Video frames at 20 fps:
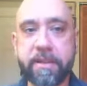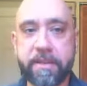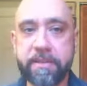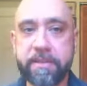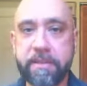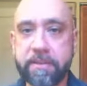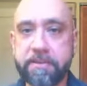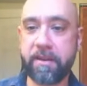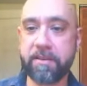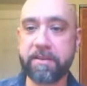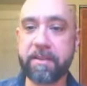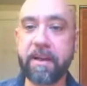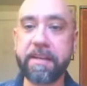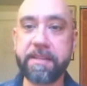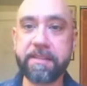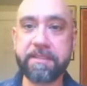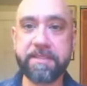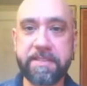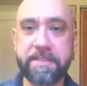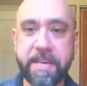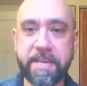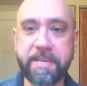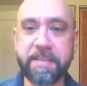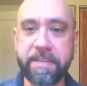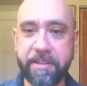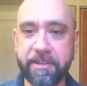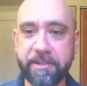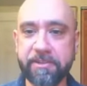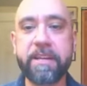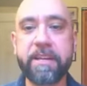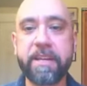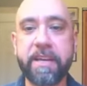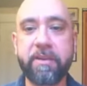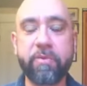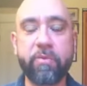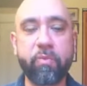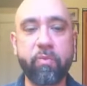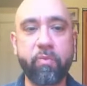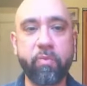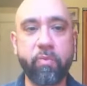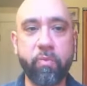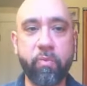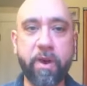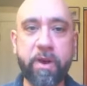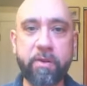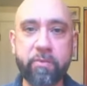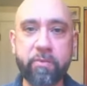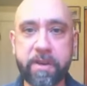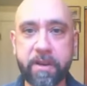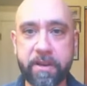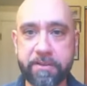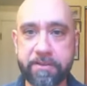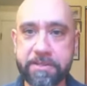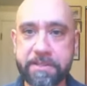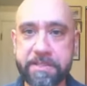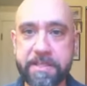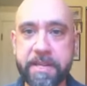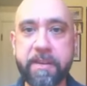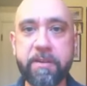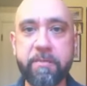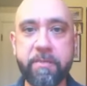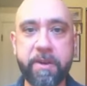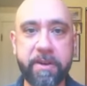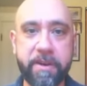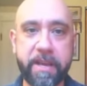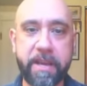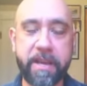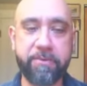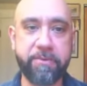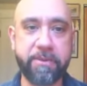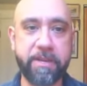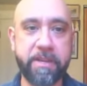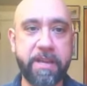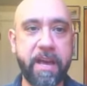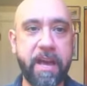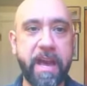there's a lot at stake here in what we understand about Henry,